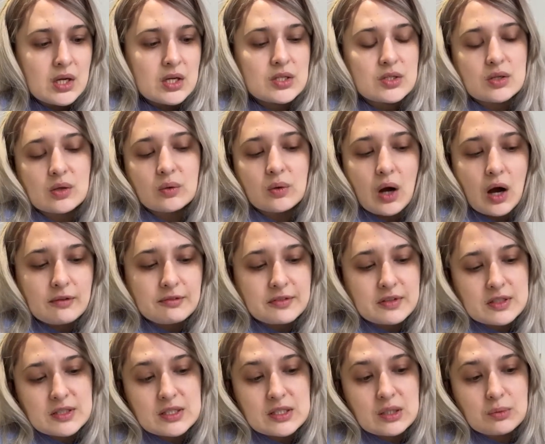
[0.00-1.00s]
So
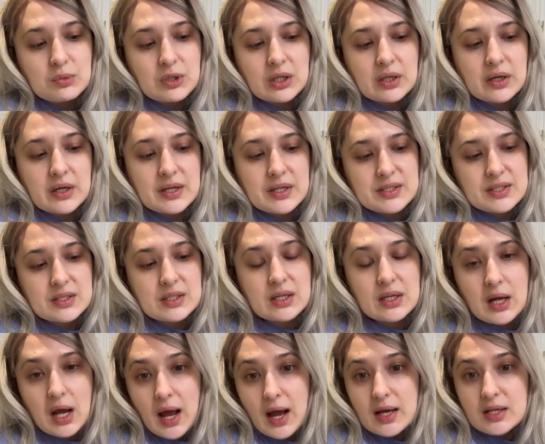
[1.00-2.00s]
obviously, because
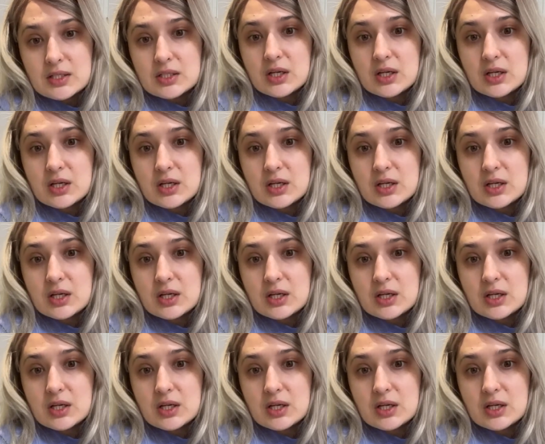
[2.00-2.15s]
it has